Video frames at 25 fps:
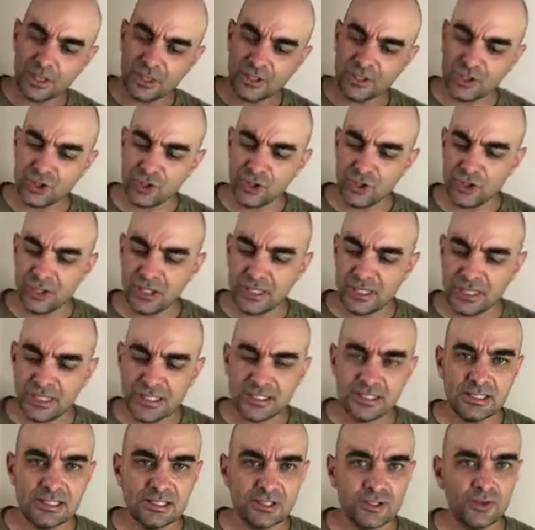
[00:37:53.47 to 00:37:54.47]
So you can
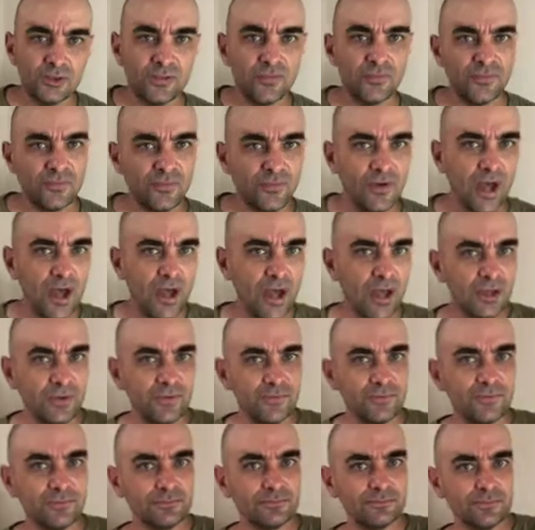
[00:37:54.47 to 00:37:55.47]
easily do
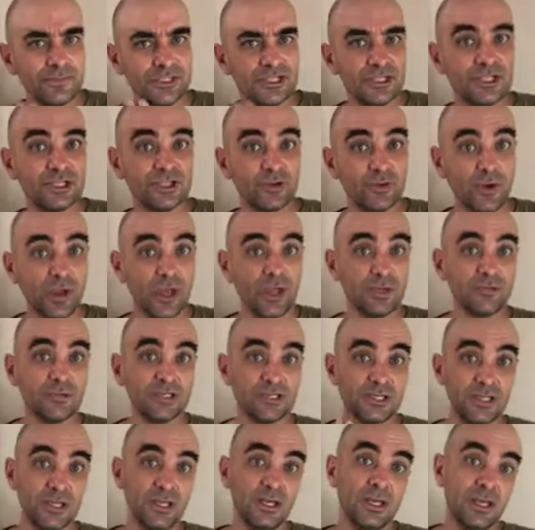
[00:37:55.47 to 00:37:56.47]
5-6
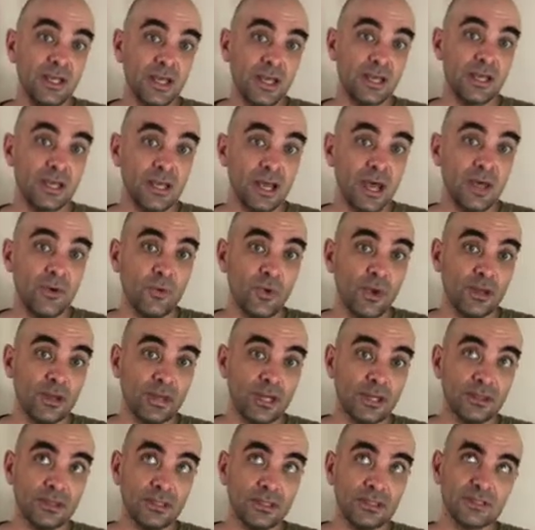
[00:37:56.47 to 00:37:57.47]
grams in a Gaiwan
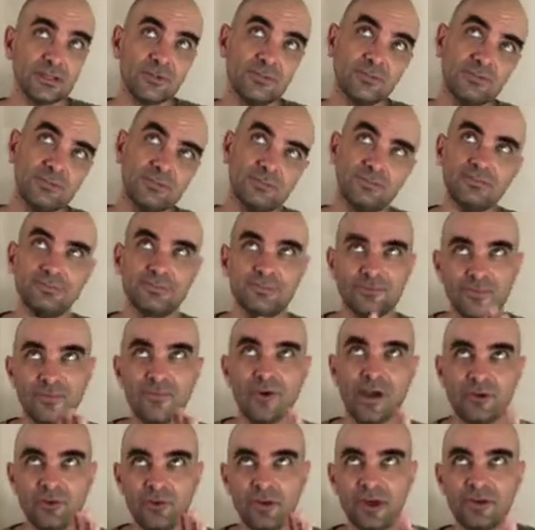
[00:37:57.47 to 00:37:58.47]
like this,
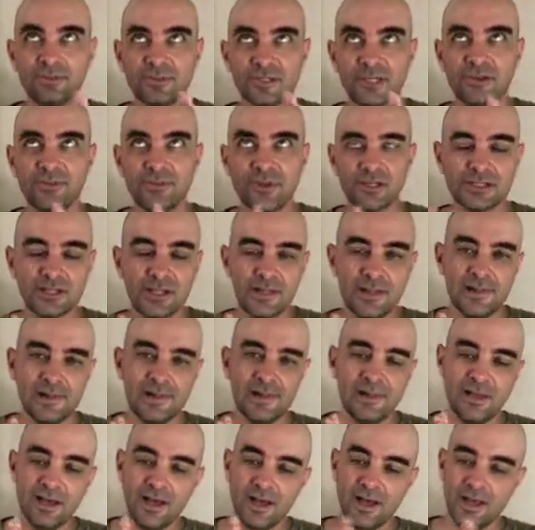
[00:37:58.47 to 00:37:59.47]
5 grams anyways,
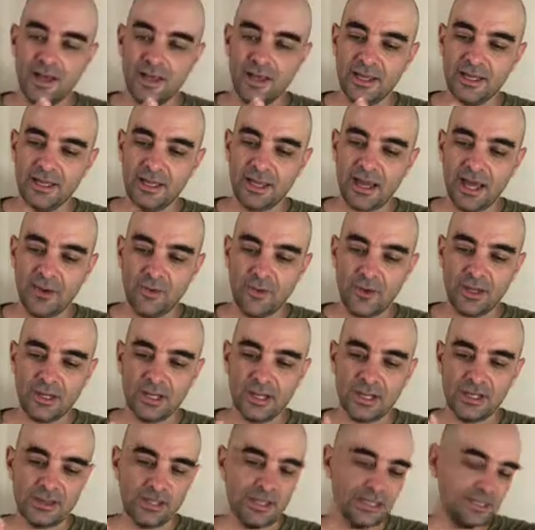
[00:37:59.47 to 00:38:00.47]
in a Gaiwan like